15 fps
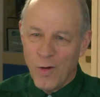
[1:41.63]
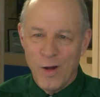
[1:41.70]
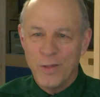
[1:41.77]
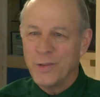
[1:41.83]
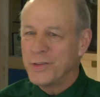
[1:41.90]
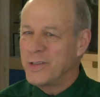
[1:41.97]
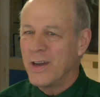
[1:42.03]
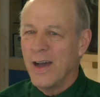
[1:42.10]
all
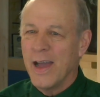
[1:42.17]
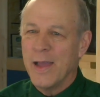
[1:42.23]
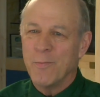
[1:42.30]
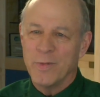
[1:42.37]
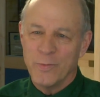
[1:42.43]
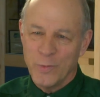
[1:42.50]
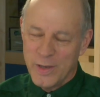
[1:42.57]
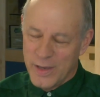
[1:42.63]
the
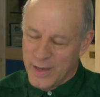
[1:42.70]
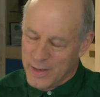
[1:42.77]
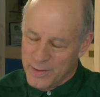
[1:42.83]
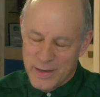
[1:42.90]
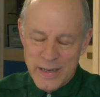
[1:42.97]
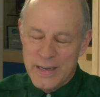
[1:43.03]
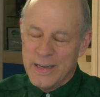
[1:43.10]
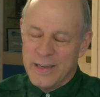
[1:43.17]
time and we
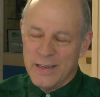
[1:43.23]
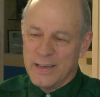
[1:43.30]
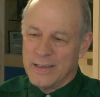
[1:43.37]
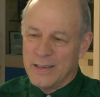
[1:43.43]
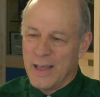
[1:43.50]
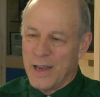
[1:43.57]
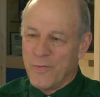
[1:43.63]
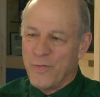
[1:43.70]
had
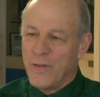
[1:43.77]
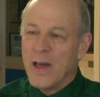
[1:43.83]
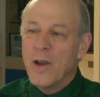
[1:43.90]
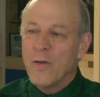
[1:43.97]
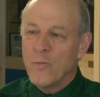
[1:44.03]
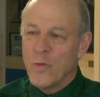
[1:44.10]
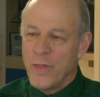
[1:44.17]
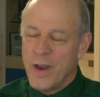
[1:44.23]
a lot of
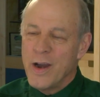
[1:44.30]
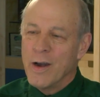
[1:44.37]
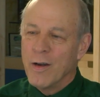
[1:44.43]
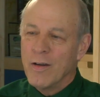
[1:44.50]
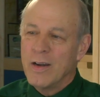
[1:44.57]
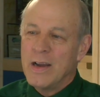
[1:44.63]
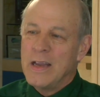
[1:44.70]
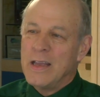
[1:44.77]
fun
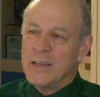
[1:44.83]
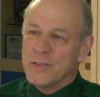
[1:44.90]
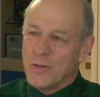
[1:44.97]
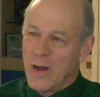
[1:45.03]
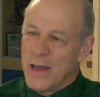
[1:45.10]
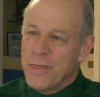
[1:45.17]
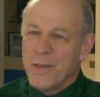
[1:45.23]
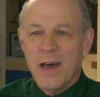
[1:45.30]
there.
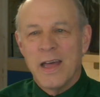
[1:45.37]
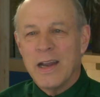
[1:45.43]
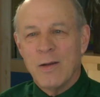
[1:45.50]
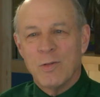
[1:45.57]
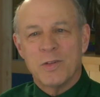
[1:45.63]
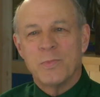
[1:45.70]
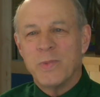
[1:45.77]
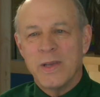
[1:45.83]
So I thought I
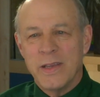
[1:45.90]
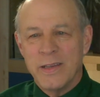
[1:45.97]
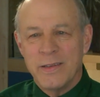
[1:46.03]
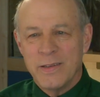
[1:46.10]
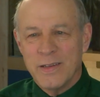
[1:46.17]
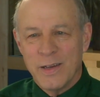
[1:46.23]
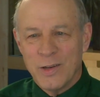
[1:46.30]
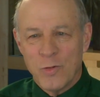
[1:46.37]
would
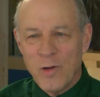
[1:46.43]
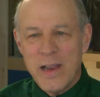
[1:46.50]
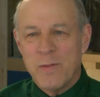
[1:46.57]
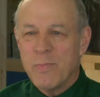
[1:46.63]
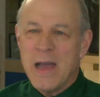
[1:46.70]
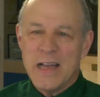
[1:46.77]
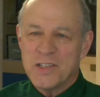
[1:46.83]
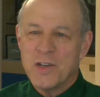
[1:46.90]
be a
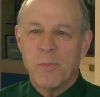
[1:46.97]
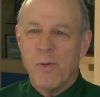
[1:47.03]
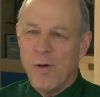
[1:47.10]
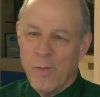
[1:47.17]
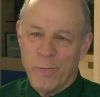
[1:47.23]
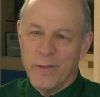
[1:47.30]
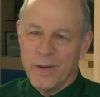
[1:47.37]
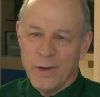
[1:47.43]
great
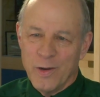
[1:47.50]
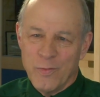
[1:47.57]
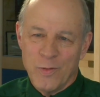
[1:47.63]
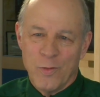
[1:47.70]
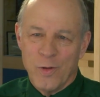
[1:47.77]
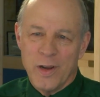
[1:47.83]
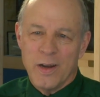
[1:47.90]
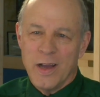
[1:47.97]
basketball player
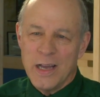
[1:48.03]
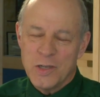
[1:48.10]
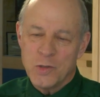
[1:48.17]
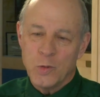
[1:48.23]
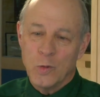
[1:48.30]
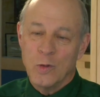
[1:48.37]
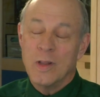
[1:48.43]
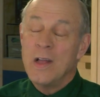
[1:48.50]
for Renton High
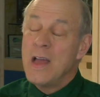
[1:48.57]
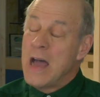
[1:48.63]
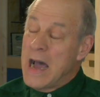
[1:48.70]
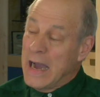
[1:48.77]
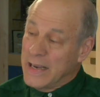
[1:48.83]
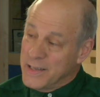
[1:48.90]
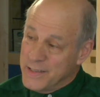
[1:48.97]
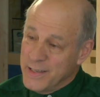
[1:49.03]
School.
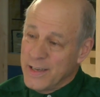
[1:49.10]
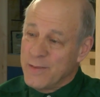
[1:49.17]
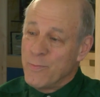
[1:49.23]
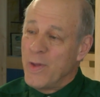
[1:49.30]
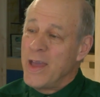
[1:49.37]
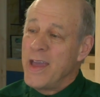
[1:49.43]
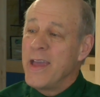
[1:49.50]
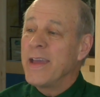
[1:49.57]
I did
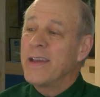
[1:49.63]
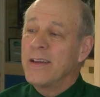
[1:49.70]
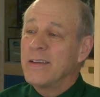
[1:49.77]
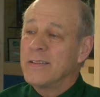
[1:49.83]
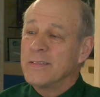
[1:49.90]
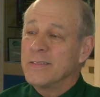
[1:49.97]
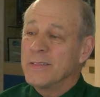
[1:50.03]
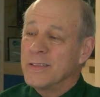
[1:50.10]
make
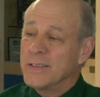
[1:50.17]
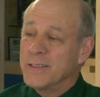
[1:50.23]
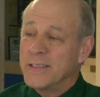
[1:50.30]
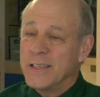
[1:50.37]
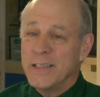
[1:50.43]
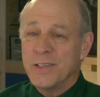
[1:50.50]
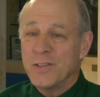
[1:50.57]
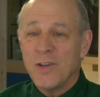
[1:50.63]
uh,
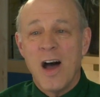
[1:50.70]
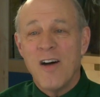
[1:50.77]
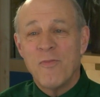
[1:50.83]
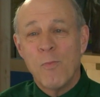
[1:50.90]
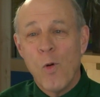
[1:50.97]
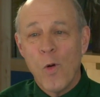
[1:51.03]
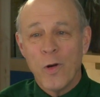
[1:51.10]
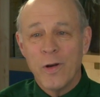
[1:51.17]
the
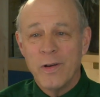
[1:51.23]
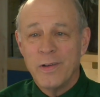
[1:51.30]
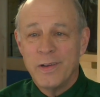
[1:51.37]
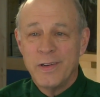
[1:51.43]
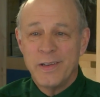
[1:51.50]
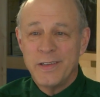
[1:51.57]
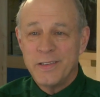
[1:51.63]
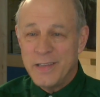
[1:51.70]
sophomore
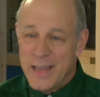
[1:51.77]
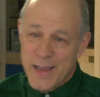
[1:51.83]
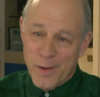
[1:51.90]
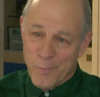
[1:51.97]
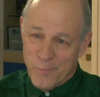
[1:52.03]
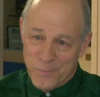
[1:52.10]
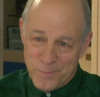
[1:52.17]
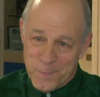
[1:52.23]

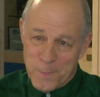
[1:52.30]
team,